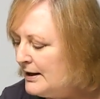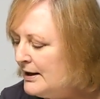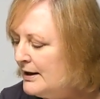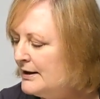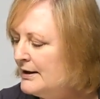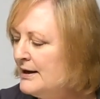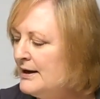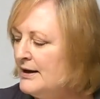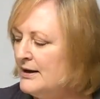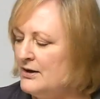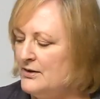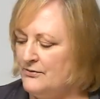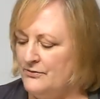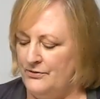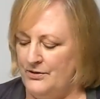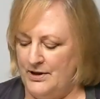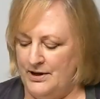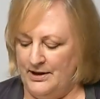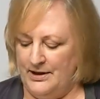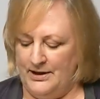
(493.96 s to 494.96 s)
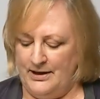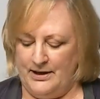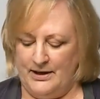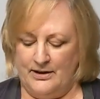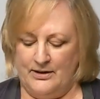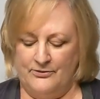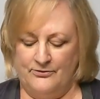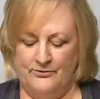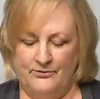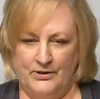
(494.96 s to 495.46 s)
I have
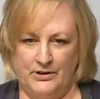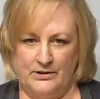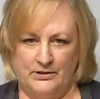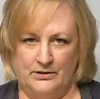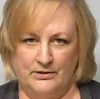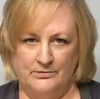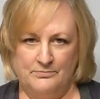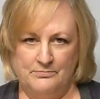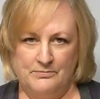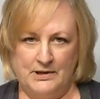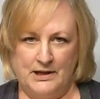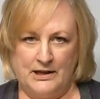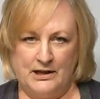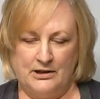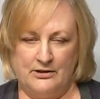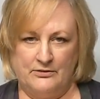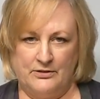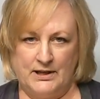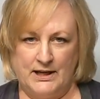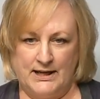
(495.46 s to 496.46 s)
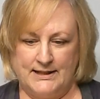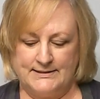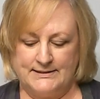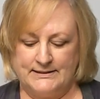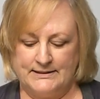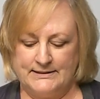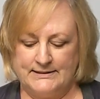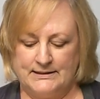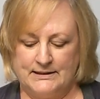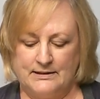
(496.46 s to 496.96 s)
a funnel, and it has
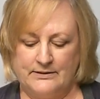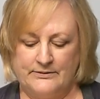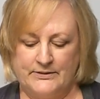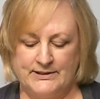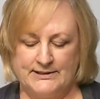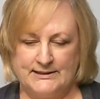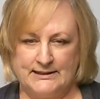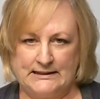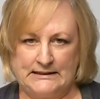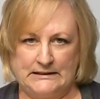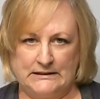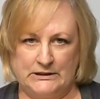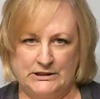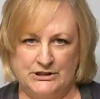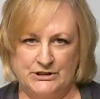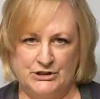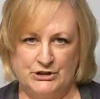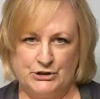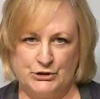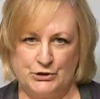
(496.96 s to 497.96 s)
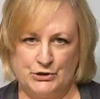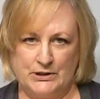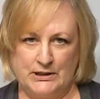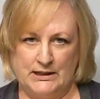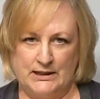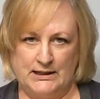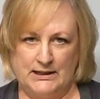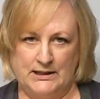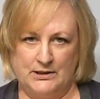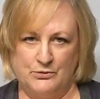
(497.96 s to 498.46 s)
this little insert
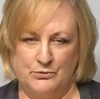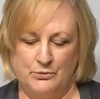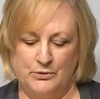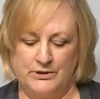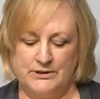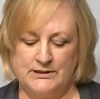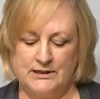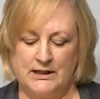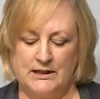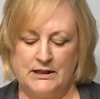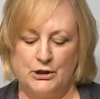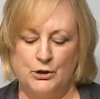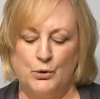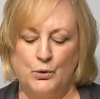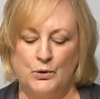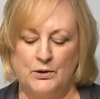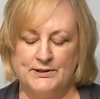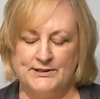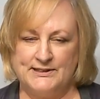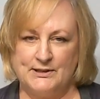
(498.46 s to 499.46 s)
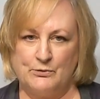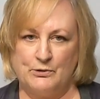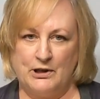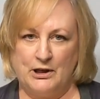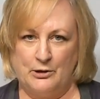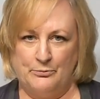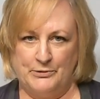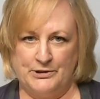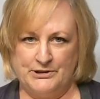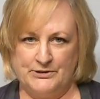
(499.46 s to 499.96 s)
in it with tiny holes that will
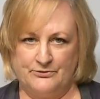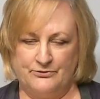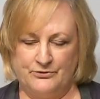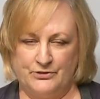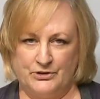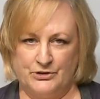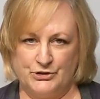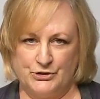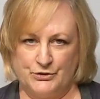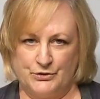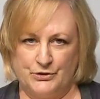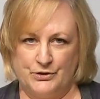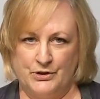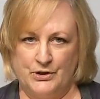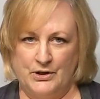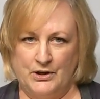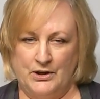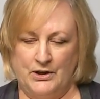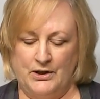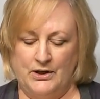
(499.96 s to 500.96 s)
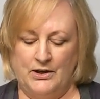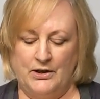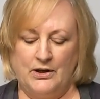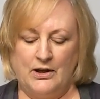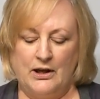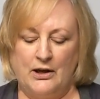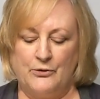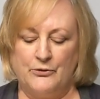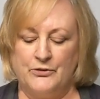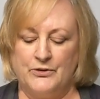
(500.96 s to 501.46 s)
help me to filter
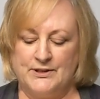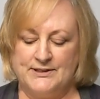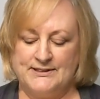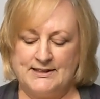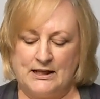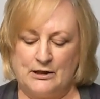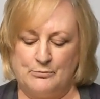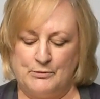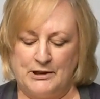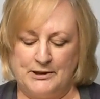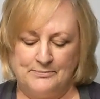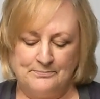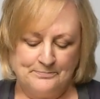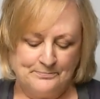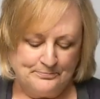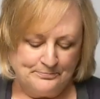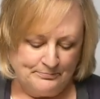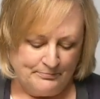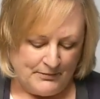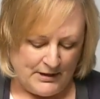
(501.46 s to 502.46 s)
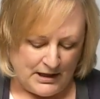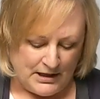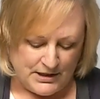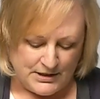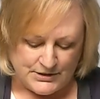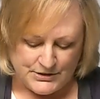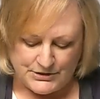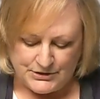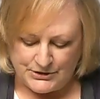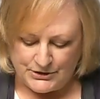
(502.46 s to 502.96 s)
out the sediment.
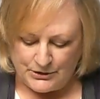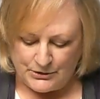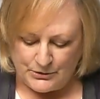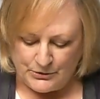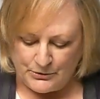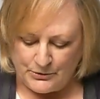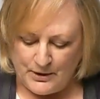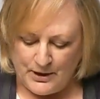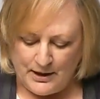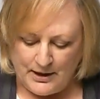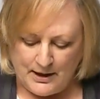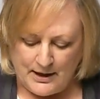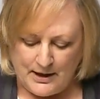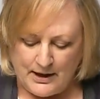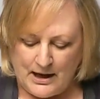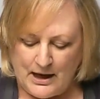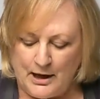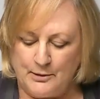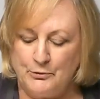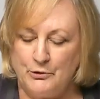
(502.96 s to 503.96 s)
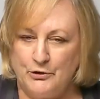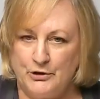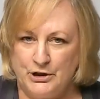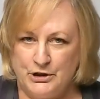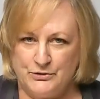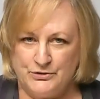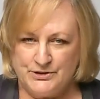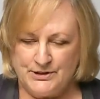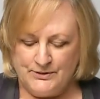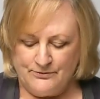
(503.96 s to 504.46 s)
So I'm going to
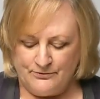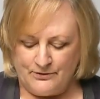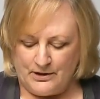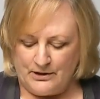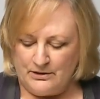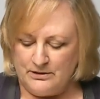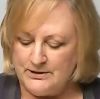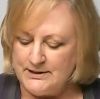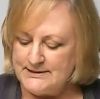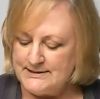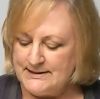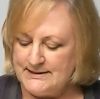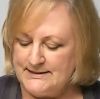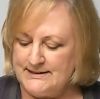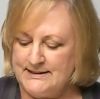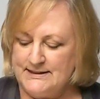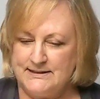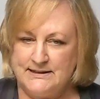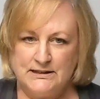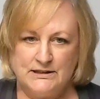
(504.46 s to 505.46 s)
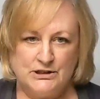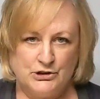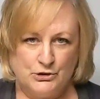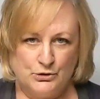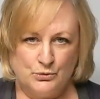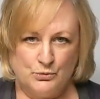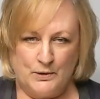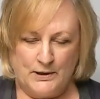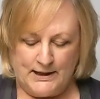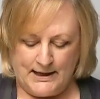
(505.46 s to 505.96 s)
use the funnel because it's easy to
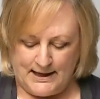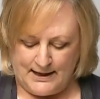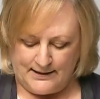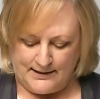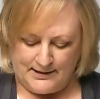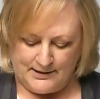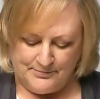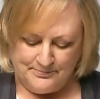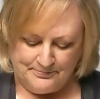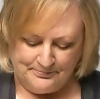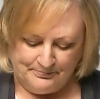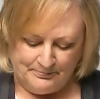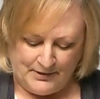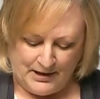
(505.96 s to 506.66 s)
do one-handed.